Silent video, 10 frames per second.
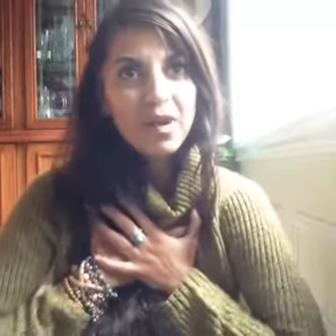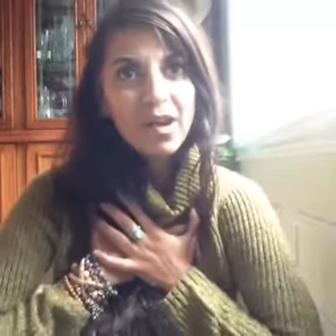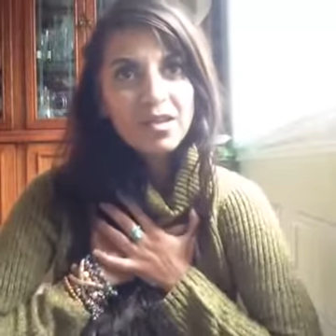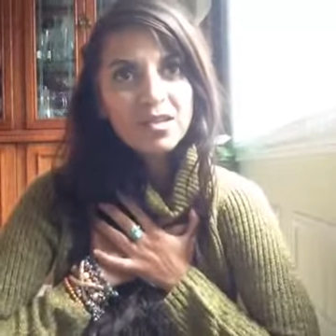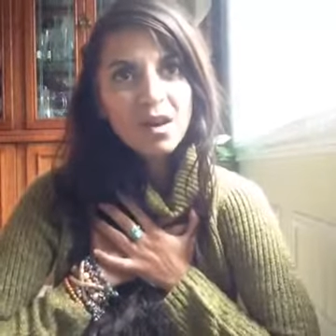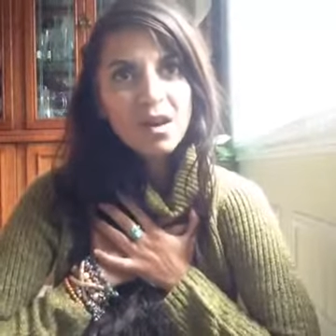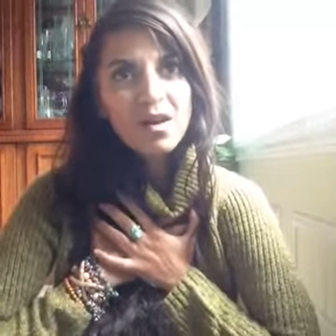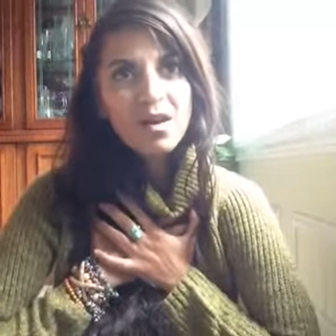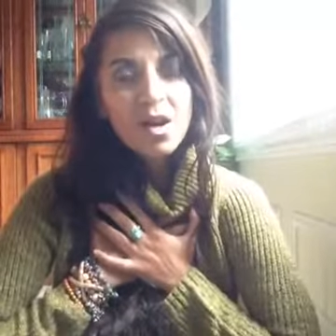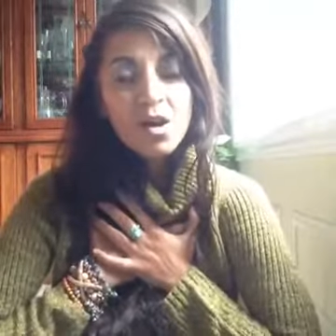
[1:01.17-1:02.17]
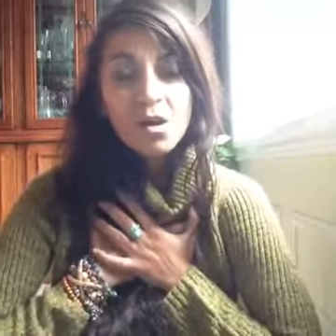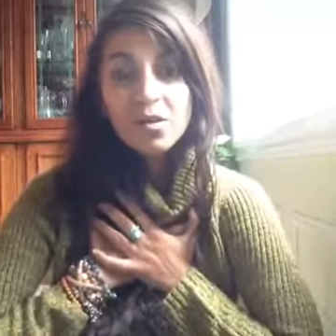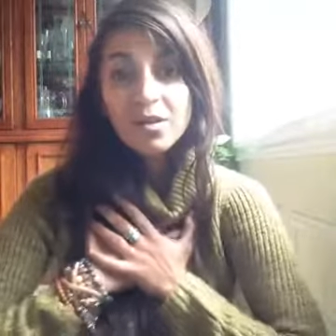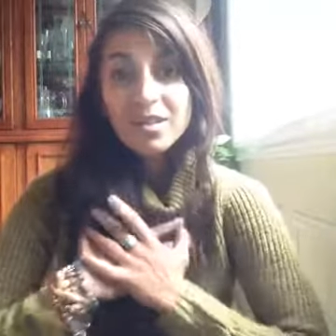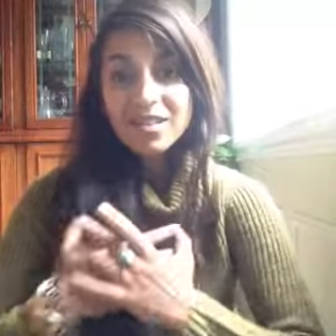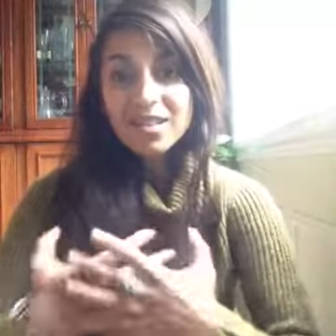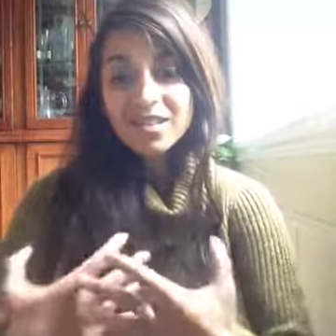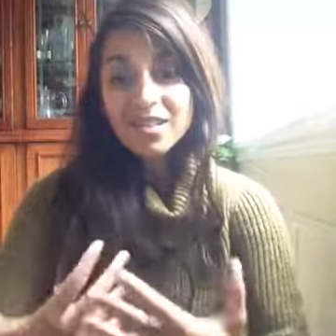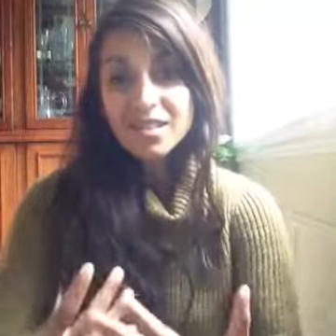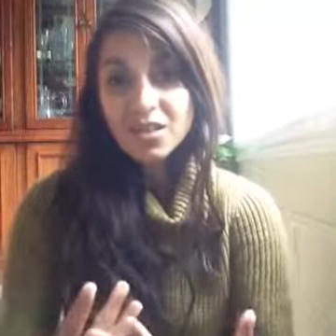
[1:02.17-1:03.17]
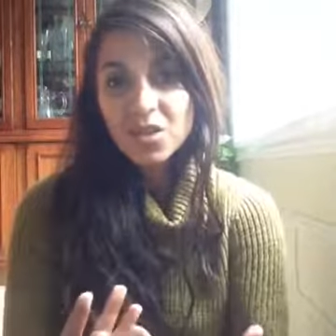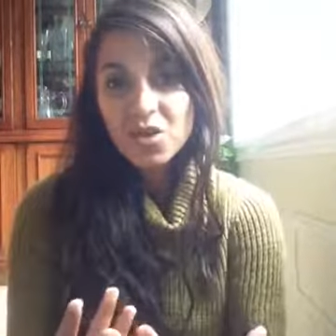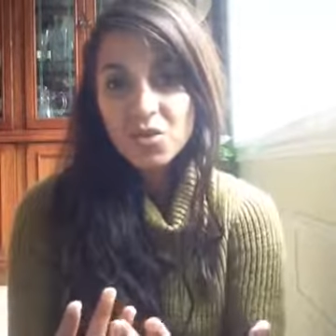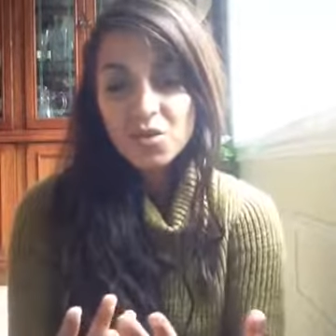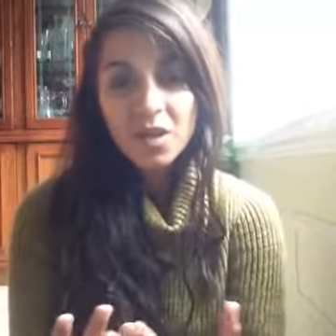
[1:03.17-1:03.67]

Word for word: that uh, are addicted to